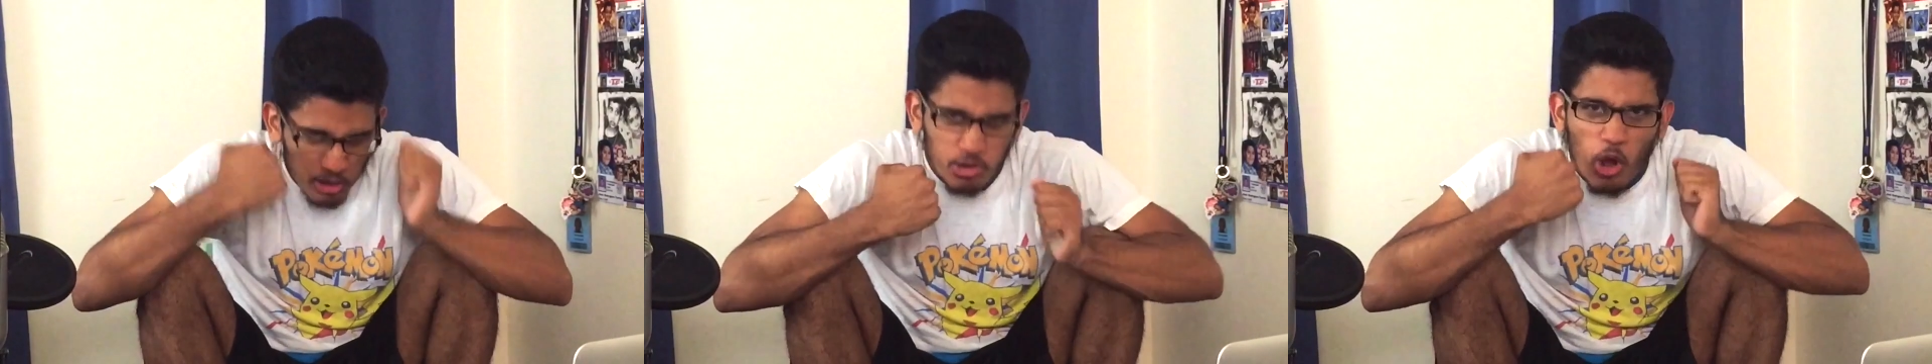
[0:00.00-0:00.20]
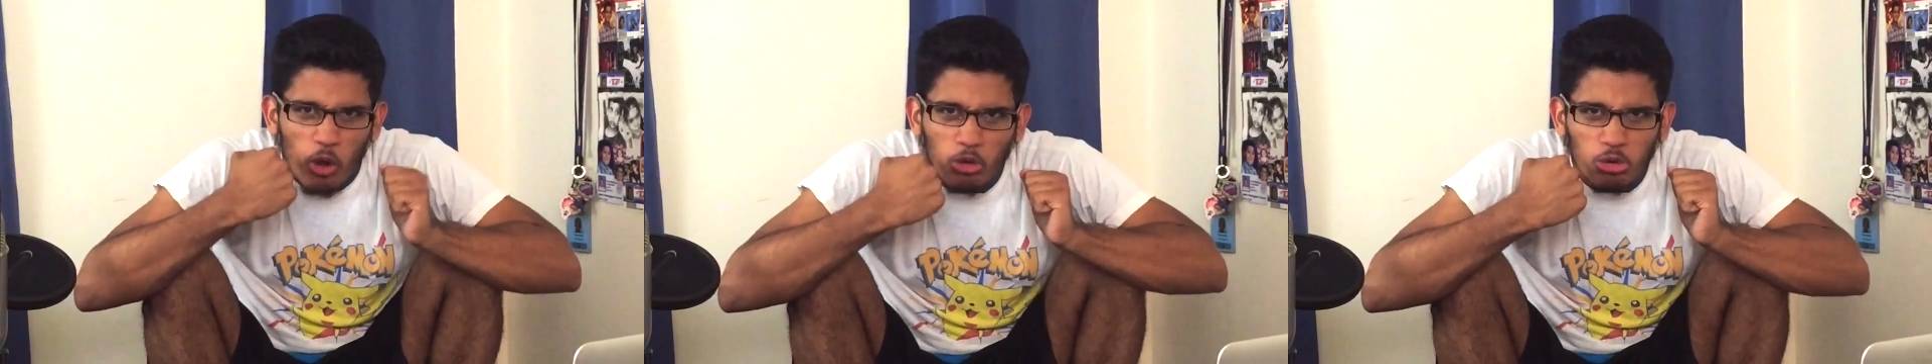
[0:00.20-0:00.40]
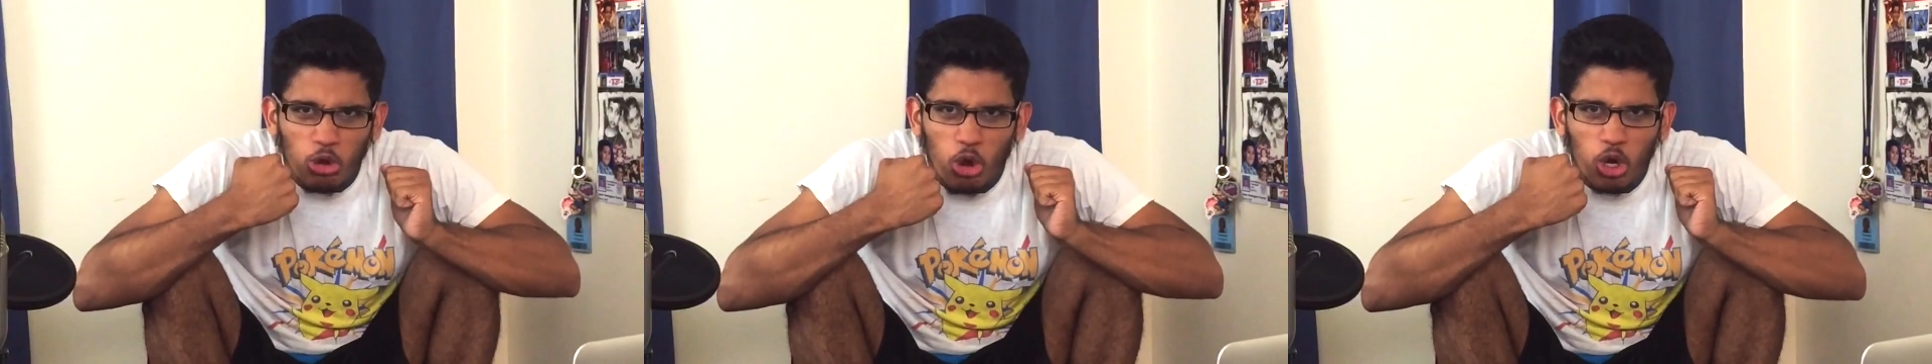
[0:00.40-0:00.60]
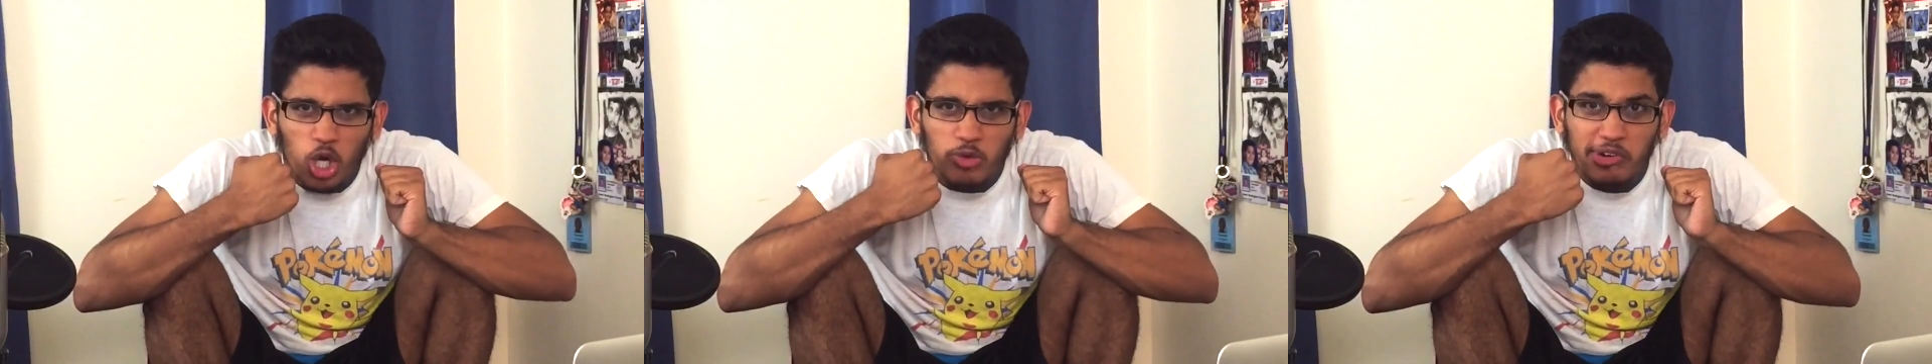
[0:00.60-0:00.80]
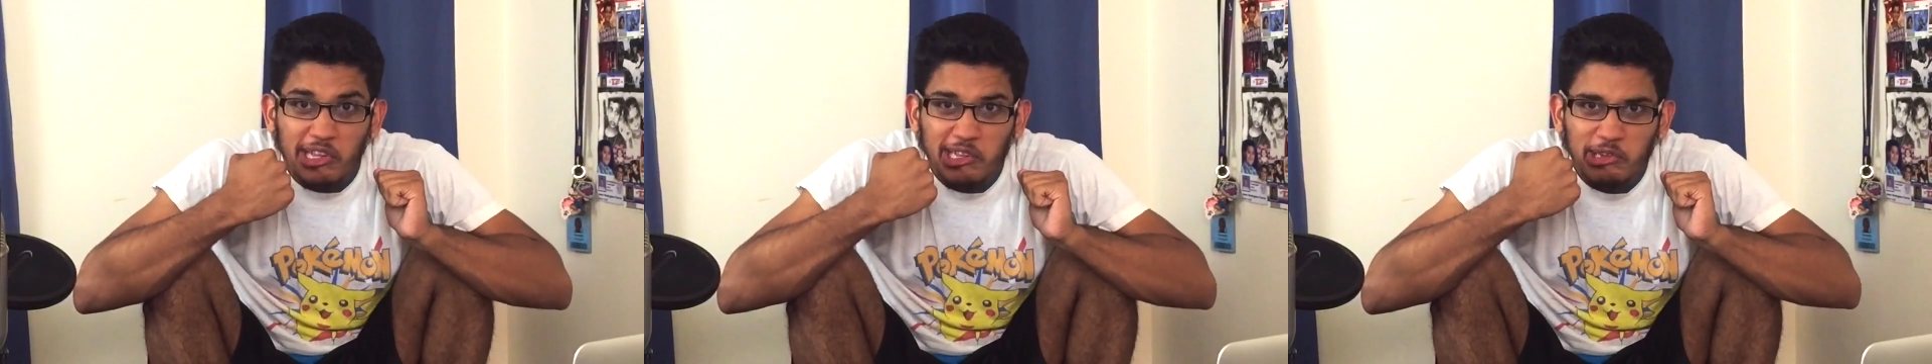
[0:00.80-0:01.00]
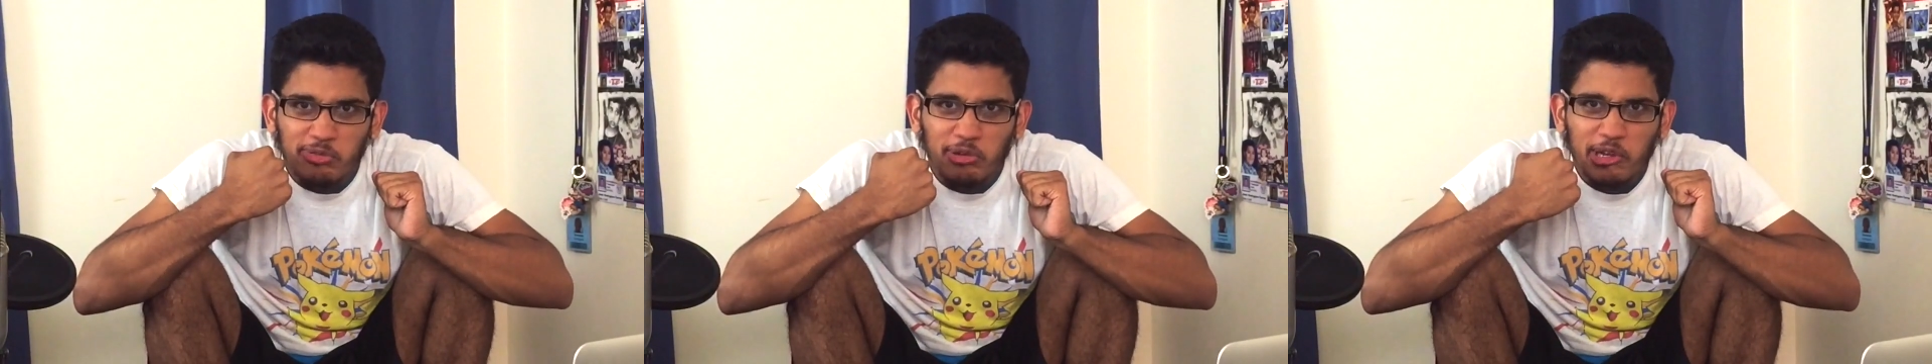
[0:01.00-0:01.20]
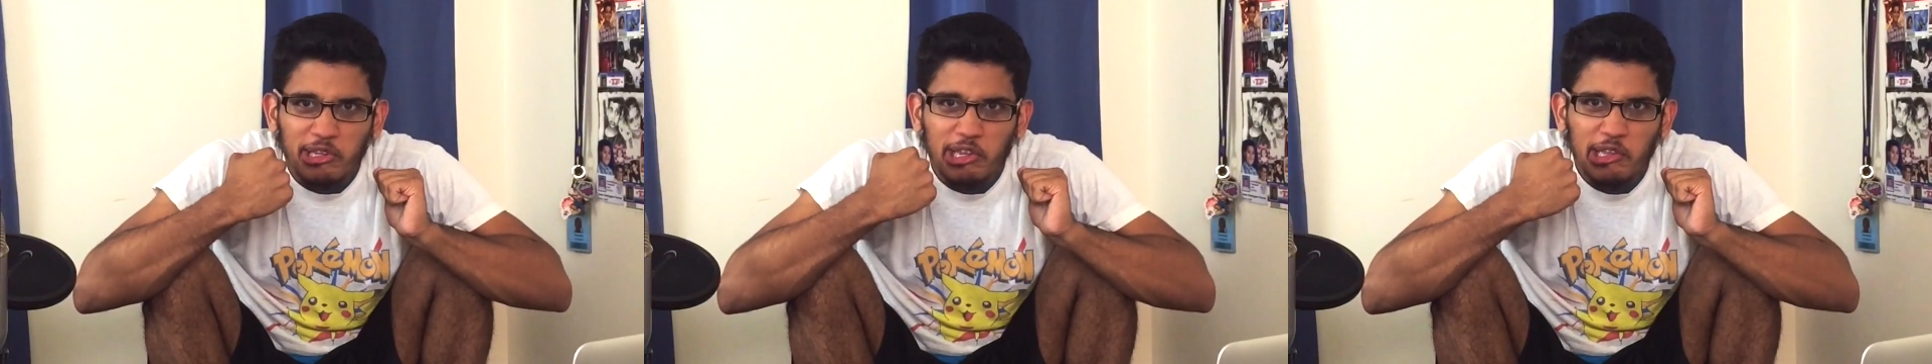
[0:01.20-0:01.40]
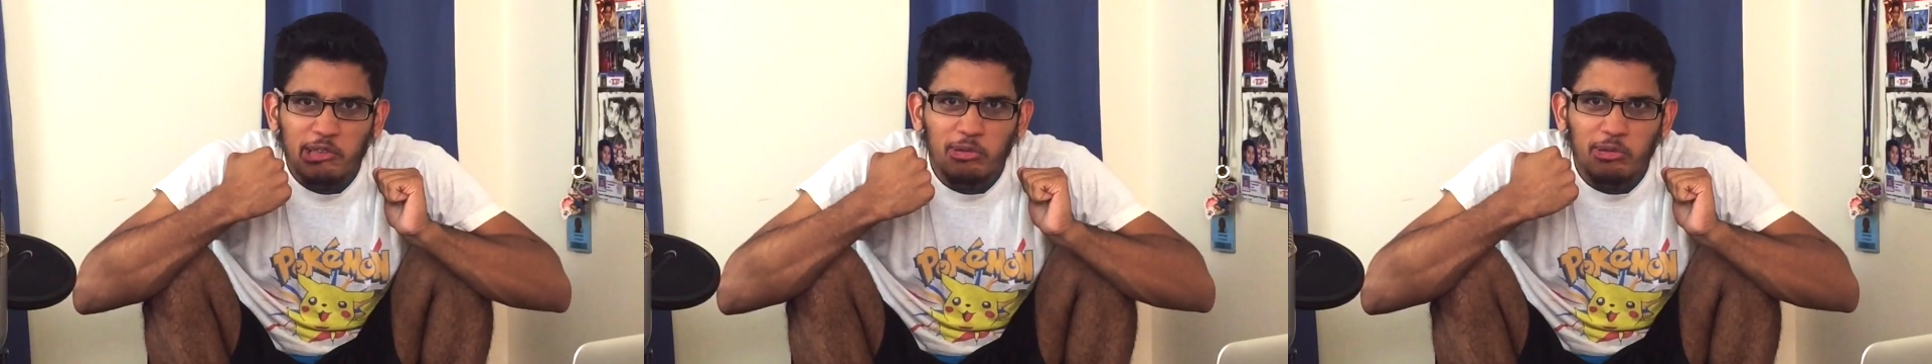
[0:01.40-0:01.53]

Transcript: are no longer restricted